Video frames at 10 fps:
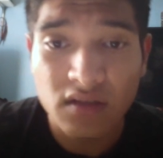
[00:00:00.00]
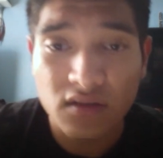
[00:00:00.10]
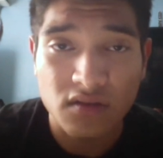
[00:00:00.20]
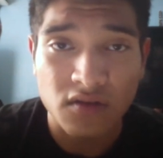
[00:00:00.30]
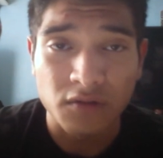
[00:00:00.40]

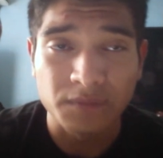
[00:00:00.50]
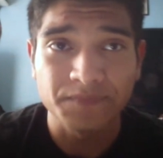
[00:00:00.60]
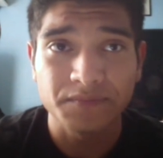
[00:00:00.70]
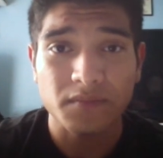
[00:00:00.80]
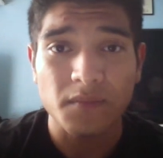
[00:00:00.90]
So
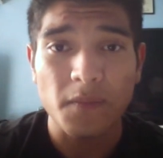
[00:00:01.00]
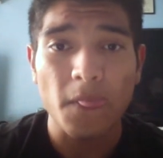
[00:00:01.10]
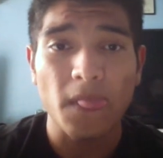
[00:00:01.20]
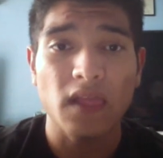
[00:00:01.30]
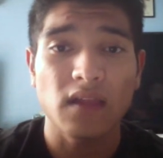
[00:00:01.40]

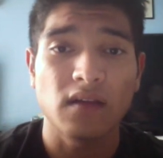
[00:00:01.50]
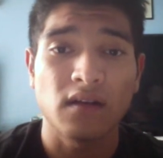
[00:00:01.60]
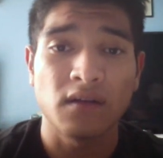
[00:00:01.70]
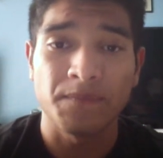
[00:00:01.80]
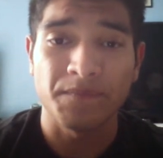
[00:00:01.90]

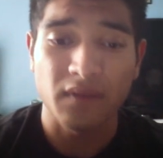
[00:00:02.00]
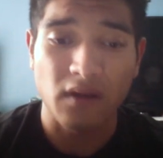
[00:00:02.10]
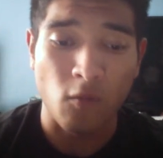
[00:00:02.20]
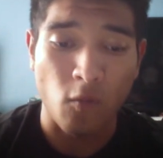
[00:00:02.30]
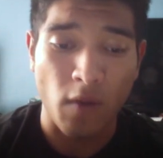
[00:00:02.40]

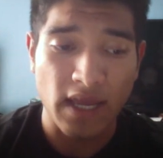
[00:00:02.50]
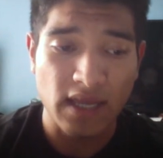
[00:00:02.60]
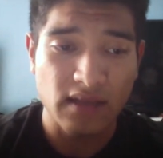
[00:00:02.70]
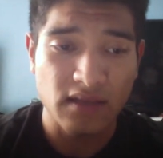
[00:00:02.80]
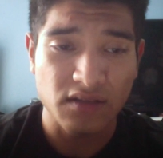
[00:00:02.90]

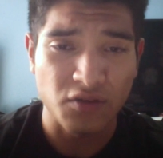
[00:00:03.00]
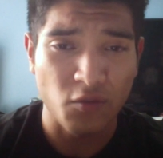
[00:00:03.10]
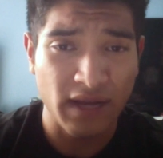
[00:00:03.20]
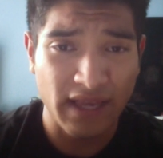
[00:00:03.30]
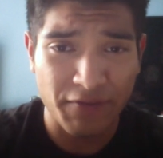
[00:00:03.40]
you don't
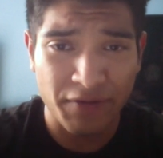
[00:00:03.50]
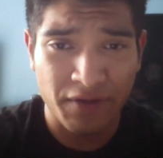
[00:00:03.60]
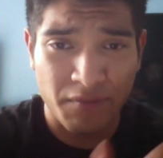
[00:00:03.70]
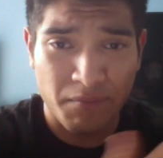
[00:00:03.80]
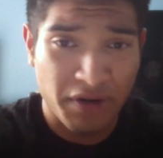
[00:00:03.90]
want to get rid
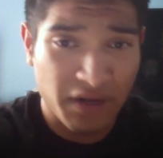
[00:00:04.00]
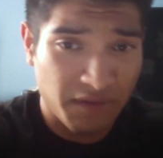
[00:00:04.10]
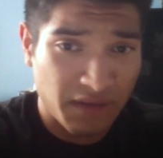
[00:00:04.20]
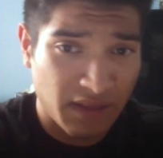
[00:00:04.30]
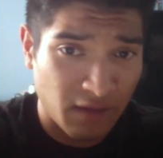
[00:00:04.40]
of the burning
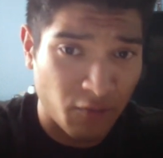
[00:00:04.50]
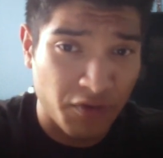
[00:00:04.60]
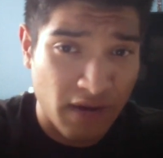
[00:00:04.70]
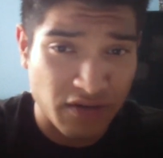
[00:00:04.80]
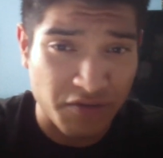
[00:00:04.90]
feeling when
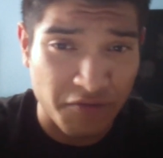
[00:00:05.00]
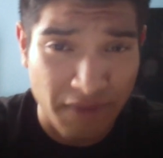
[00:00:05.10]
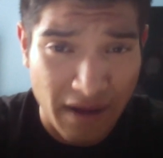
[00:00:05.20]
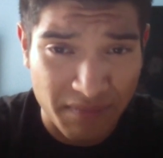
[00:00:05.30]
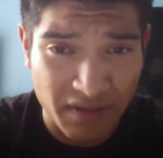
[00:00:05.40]
you're actually
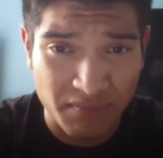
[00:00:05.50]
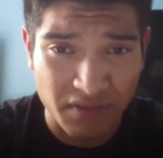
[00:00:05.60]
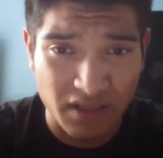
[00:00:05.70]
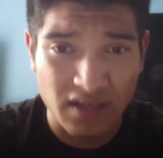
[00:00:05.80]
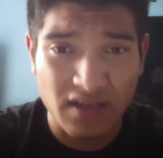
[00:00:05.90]
repping,
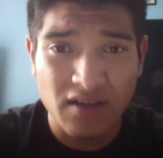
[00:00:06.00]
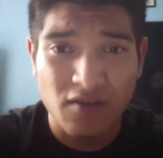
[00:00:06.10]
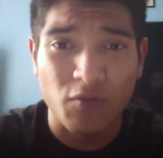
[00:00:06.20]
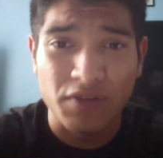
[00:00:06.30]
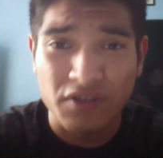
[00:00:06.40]
but
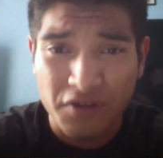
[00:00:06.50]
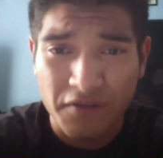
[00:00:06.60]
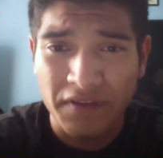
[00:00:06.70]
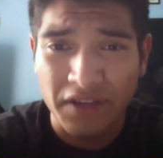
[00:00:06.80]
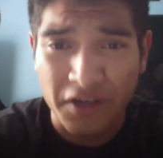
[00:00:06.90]
when you
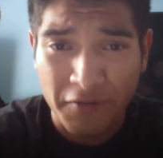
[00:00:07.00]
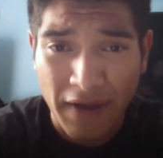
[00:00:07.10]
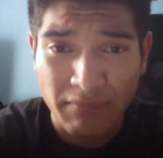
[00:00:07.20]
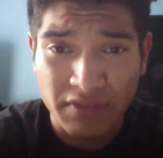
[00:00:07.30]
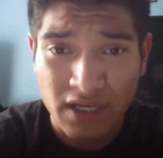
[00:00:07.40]
start feeling
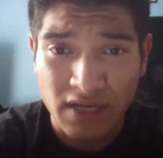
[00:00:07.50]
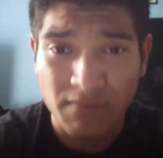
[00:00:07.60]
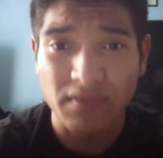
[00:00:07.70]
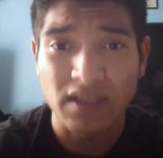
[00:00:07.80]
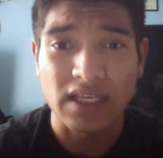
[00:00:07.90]
cramped
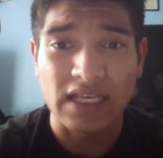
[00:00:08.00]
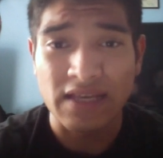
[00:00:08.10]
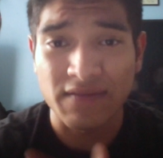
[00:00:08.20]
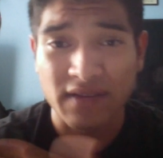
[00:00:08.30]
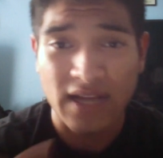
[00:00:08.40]
up
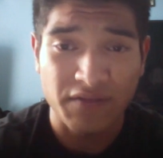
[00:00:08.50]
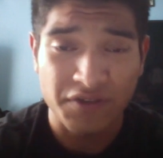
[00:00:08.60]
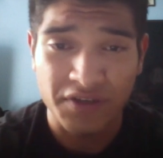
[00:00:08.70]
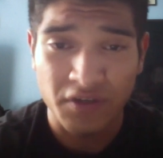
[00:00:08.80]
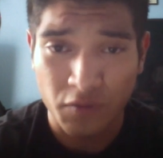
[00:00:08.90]
even after
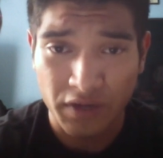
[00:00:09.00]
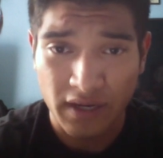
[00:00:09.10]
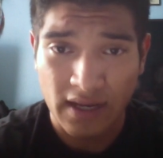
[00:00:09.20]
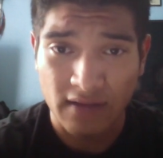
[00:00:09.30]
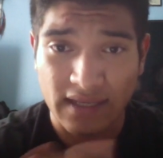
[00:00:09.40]
you're done working
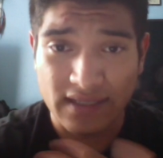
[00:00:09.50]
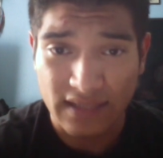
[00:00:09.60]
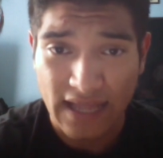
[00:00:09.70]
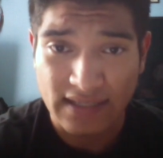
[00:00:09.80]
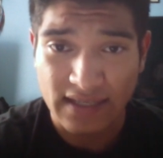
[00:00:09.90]
out, that's
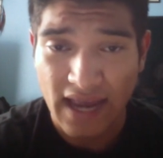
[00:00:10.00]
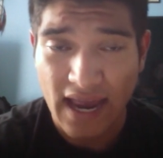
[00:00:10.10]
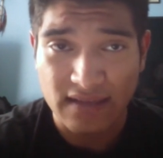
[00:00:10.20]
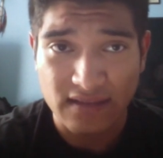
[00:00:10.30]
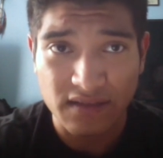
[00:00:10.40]
lactic
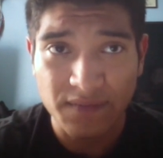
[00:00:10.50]
acid.